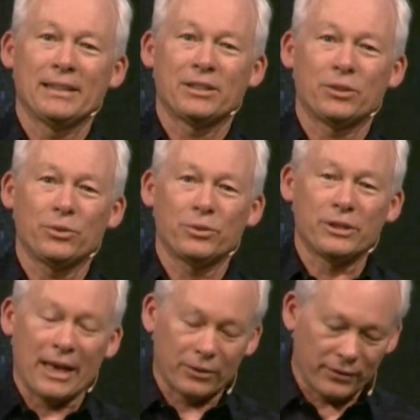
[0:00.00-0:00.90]
to
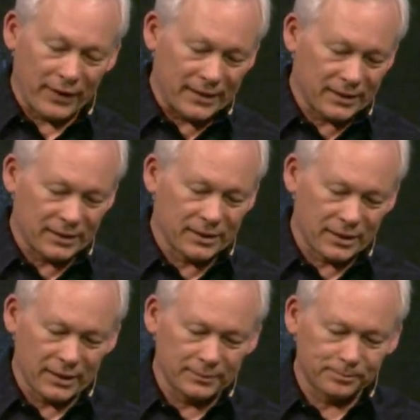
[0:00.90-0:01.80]
sacrifice his
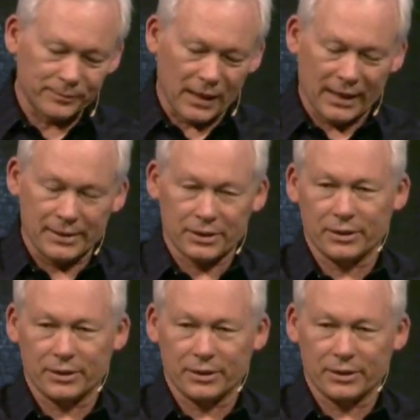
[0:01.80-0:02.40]
son, Isaac.